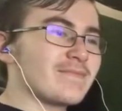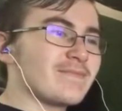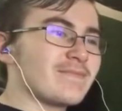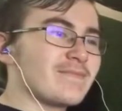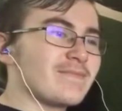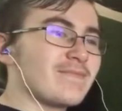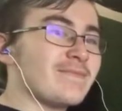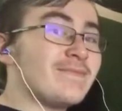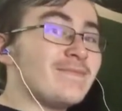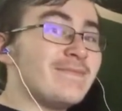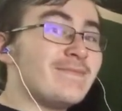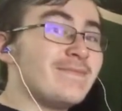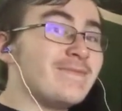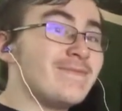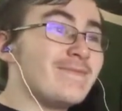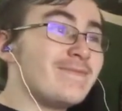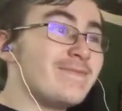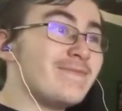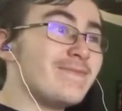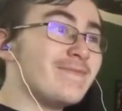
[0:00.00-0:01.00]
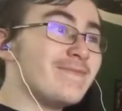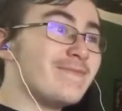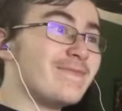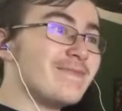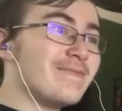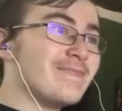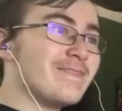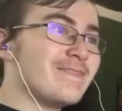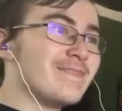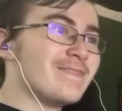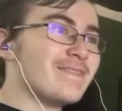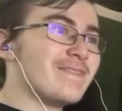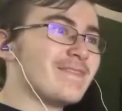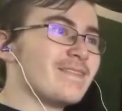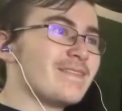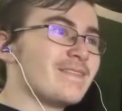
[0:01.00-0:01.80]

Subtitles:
No one is speaking in this clip.